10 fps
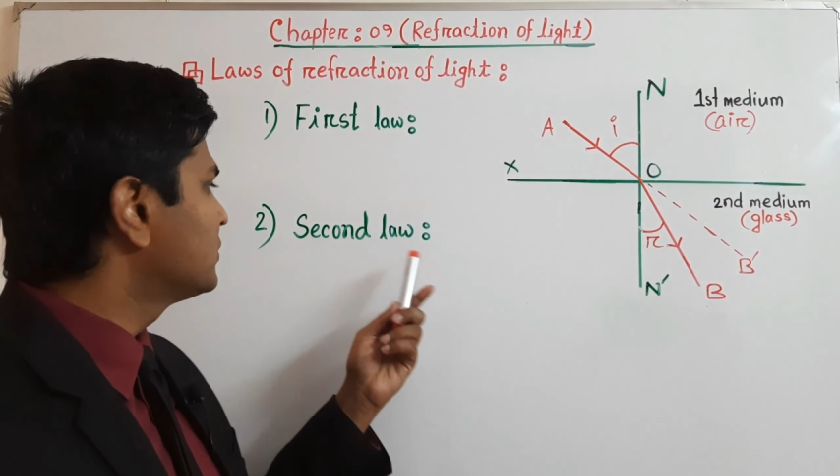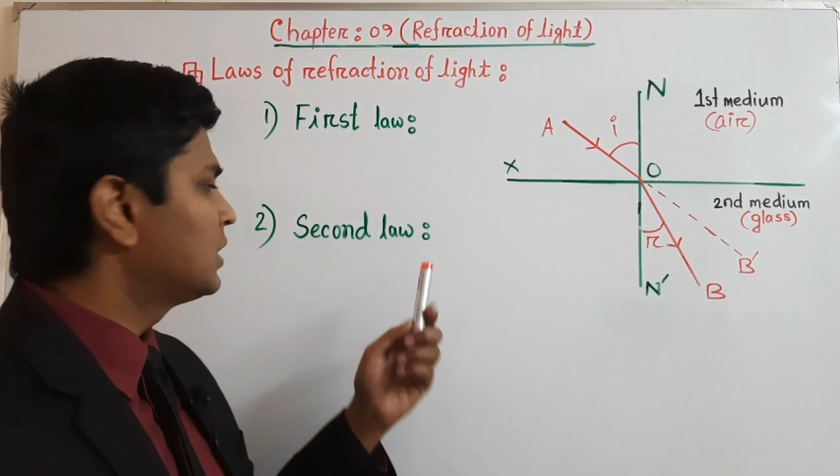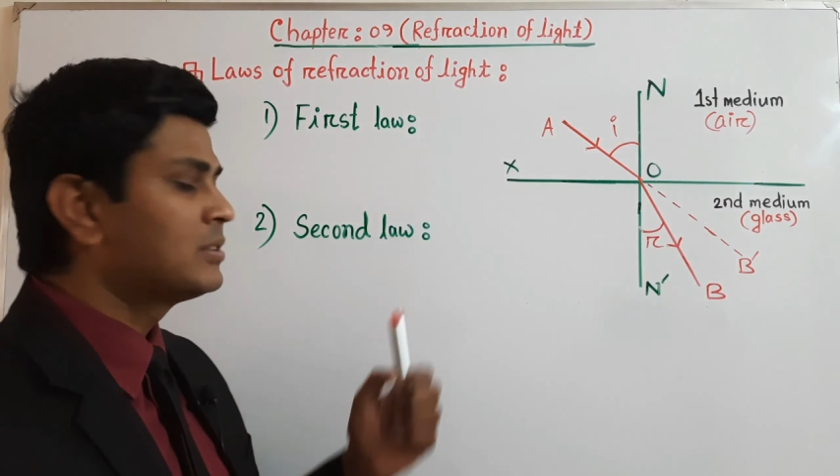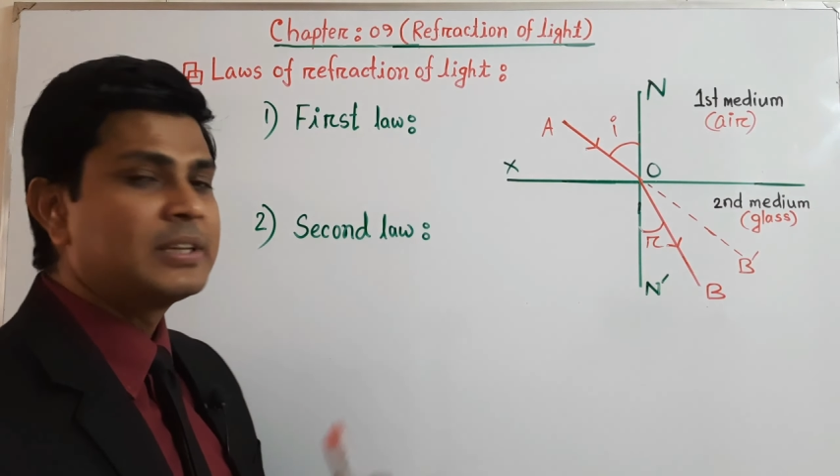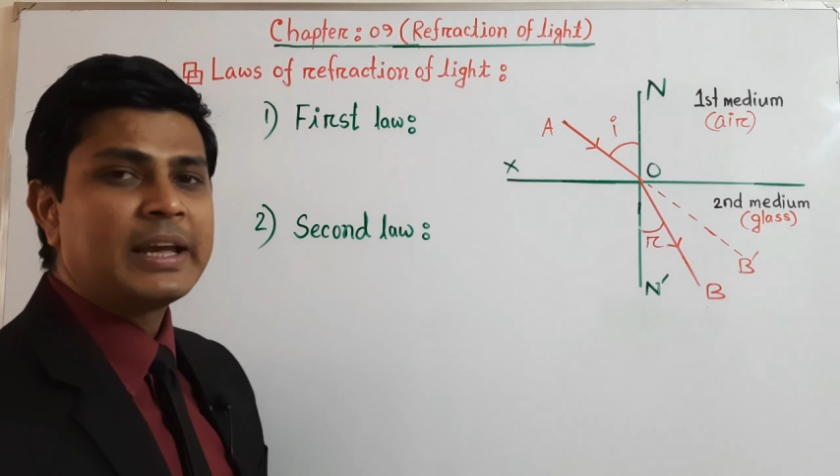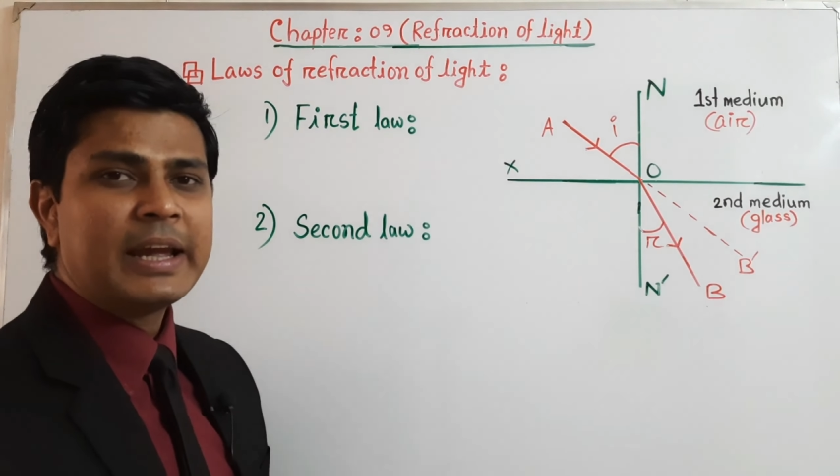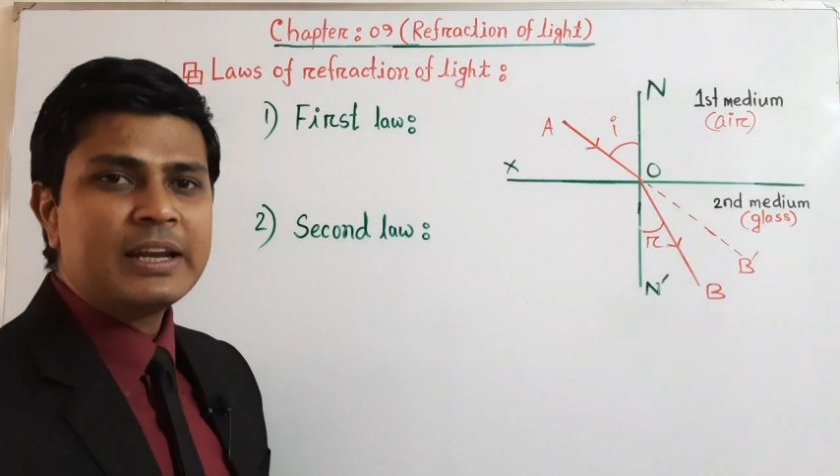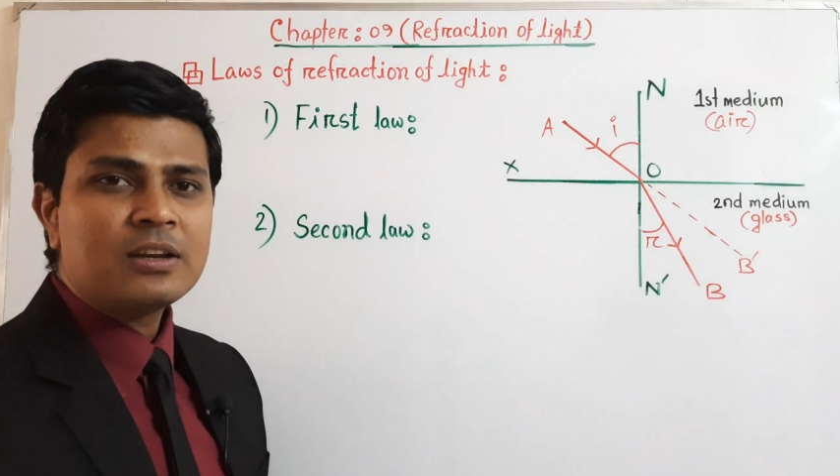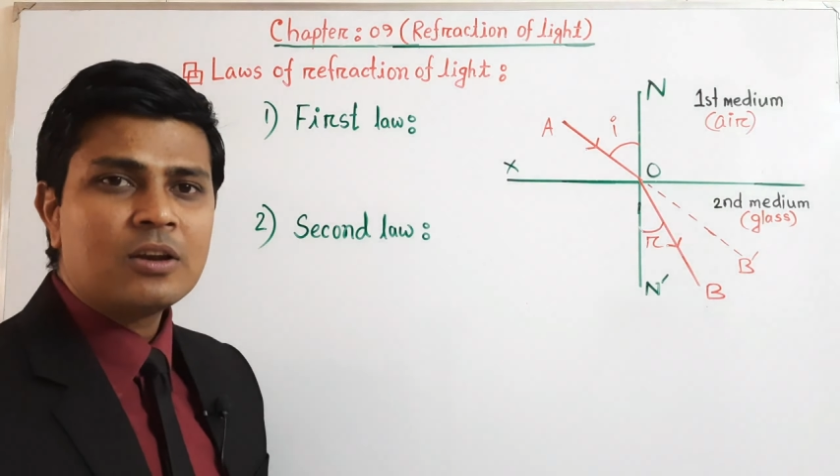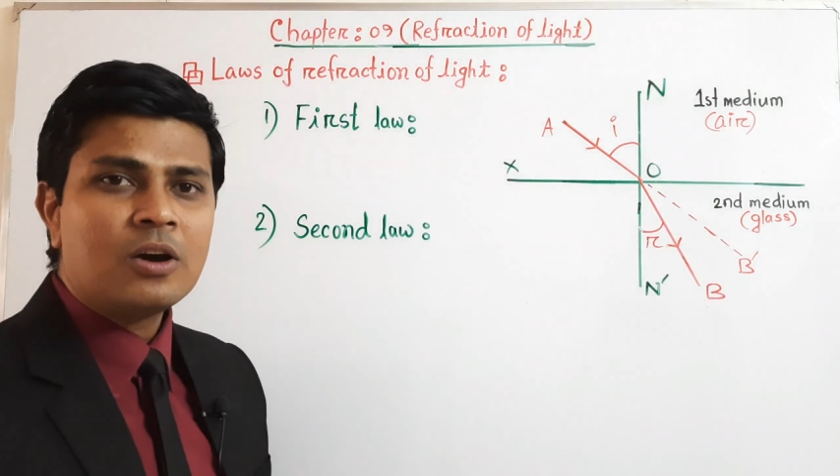the
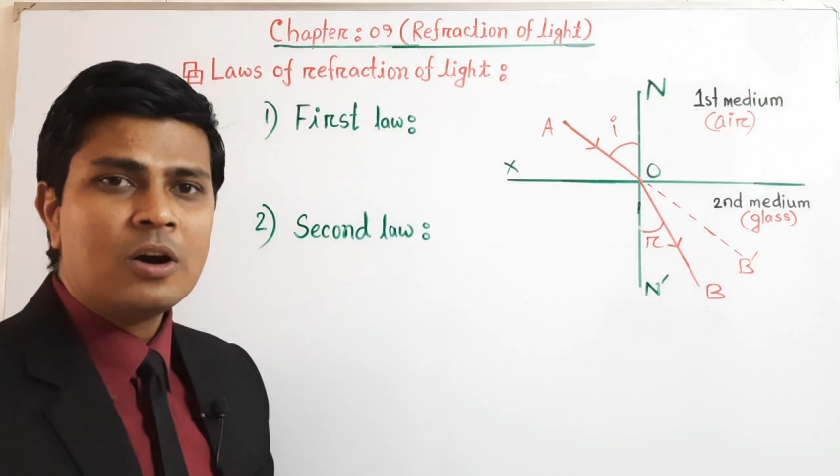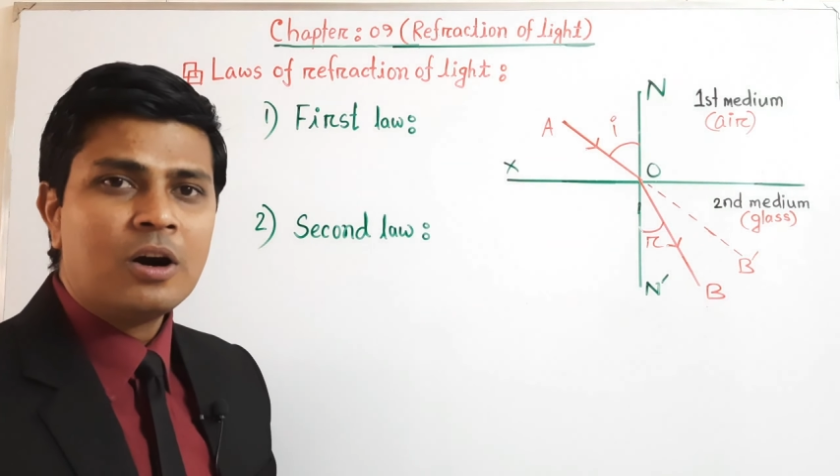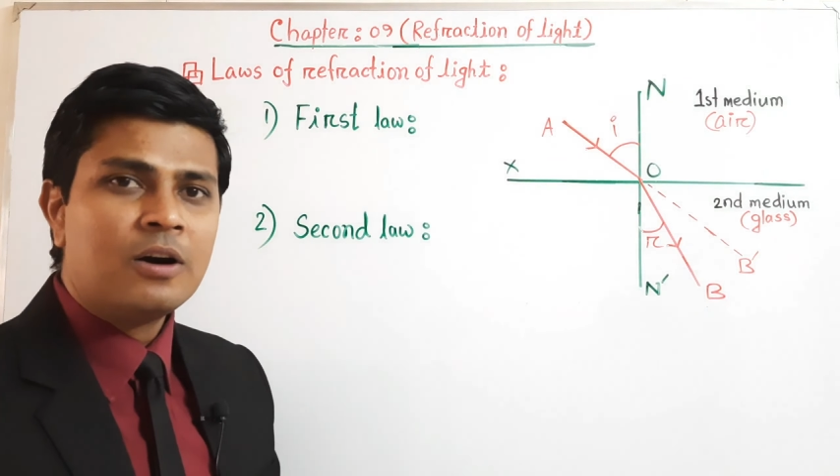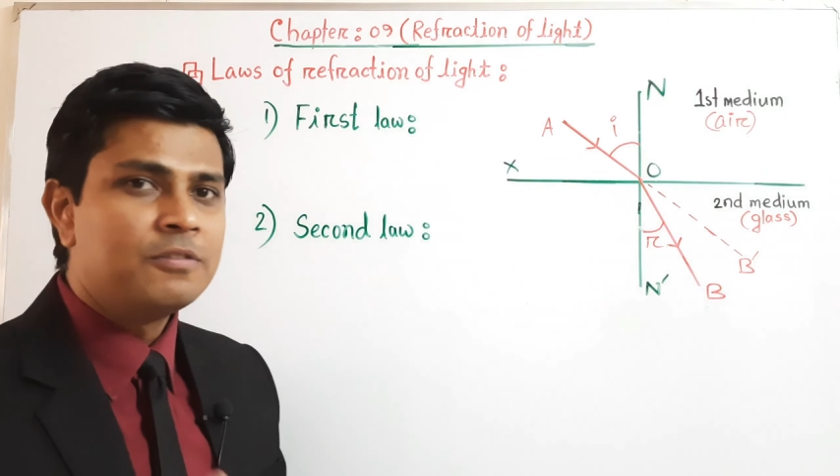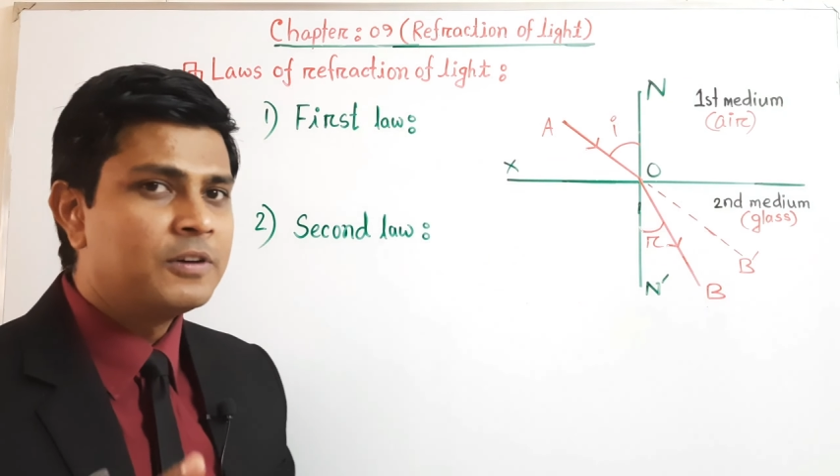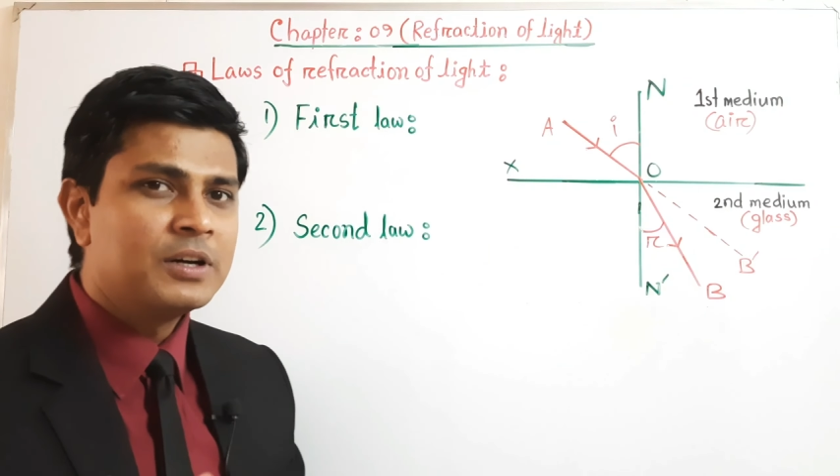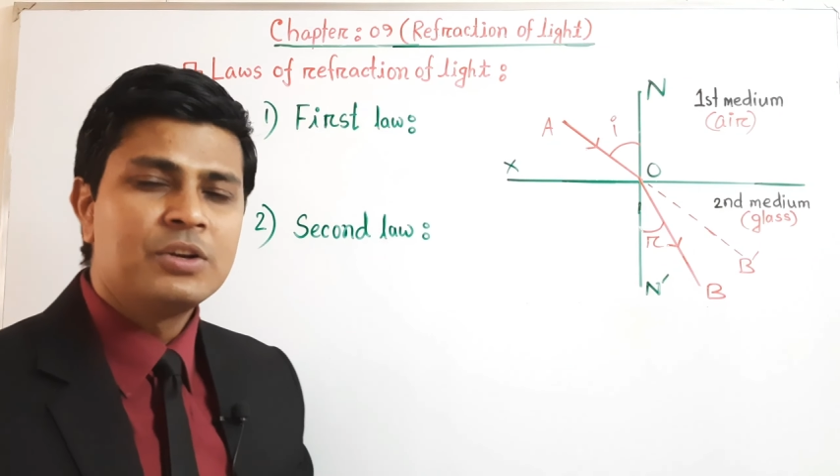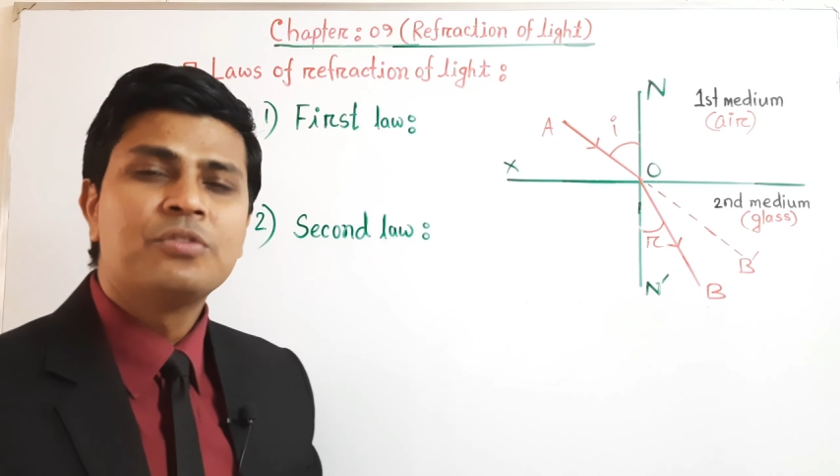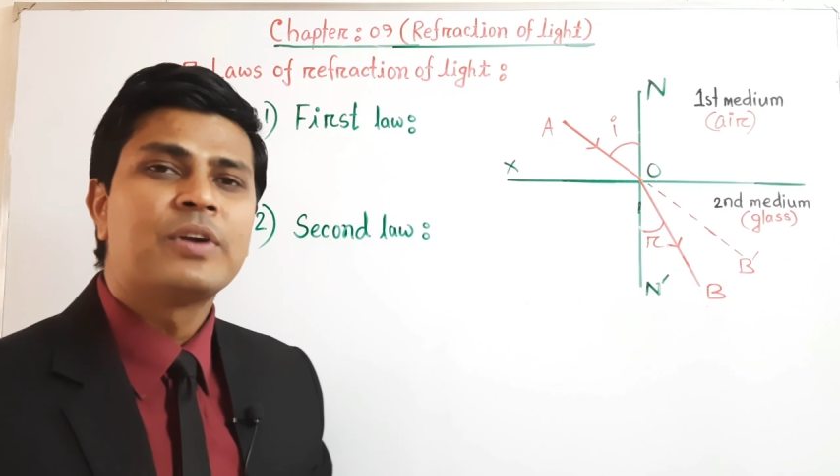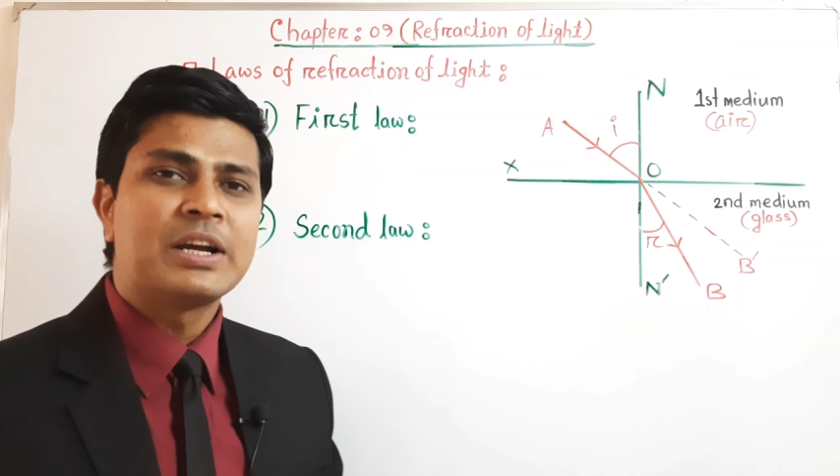second law of
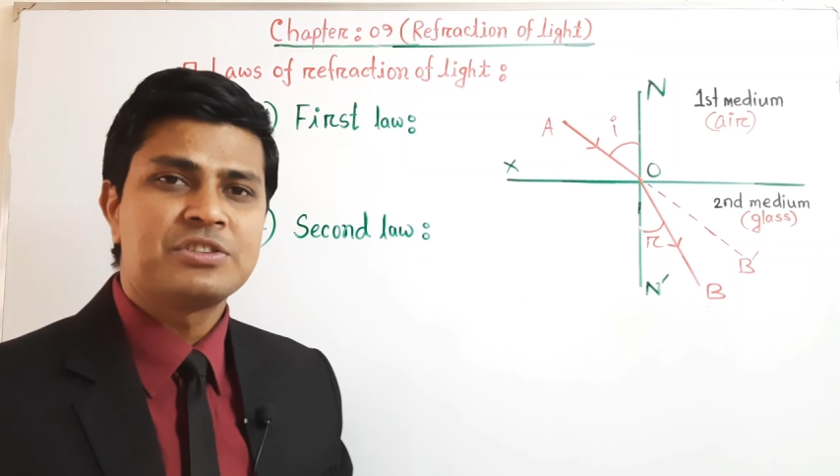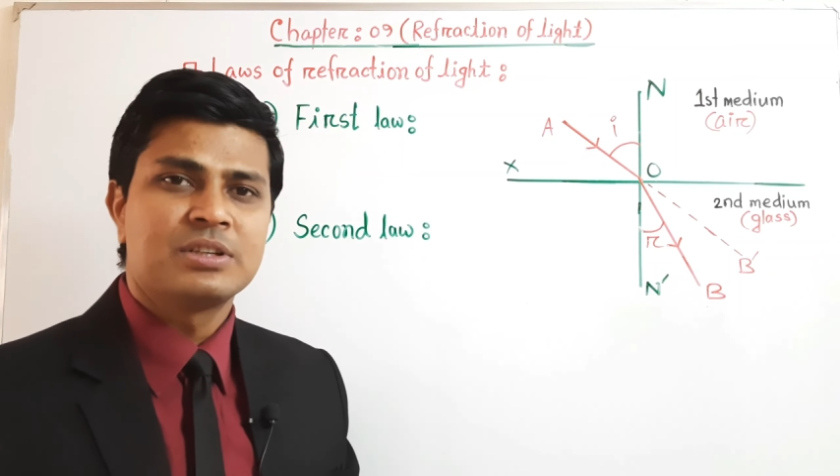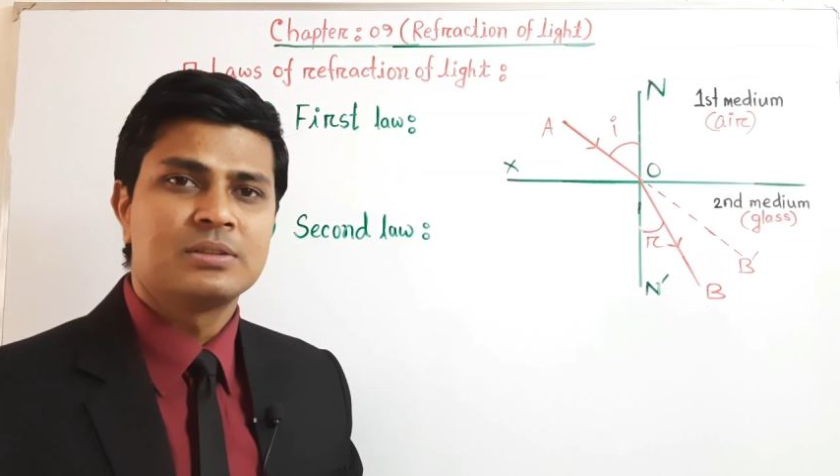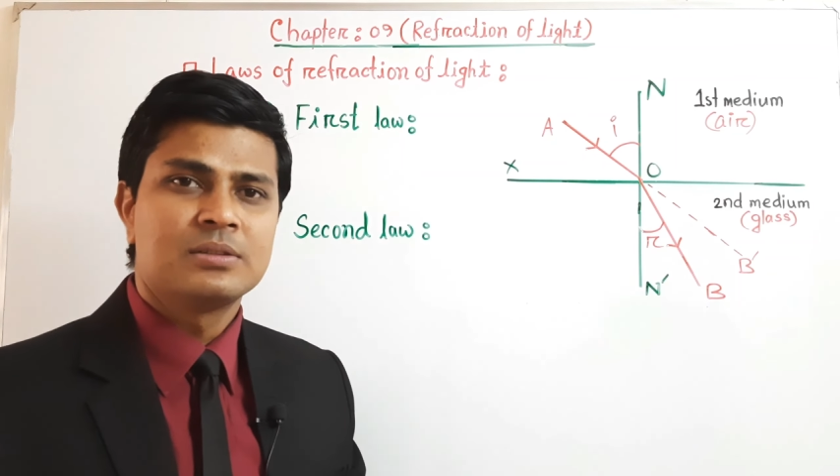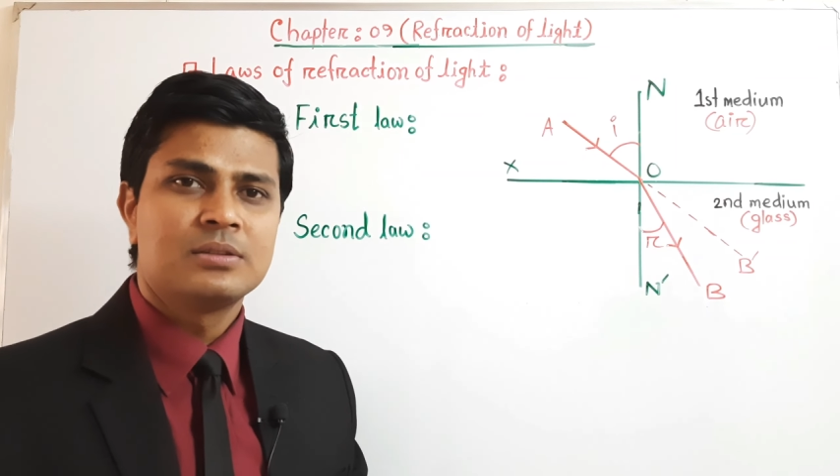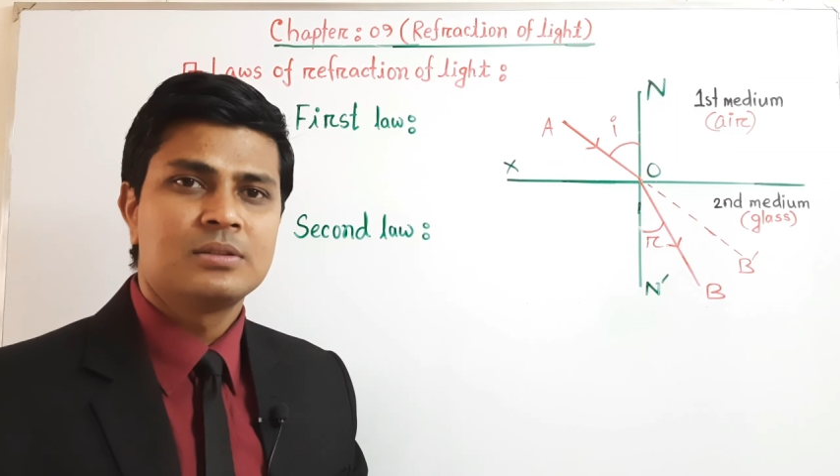refraction.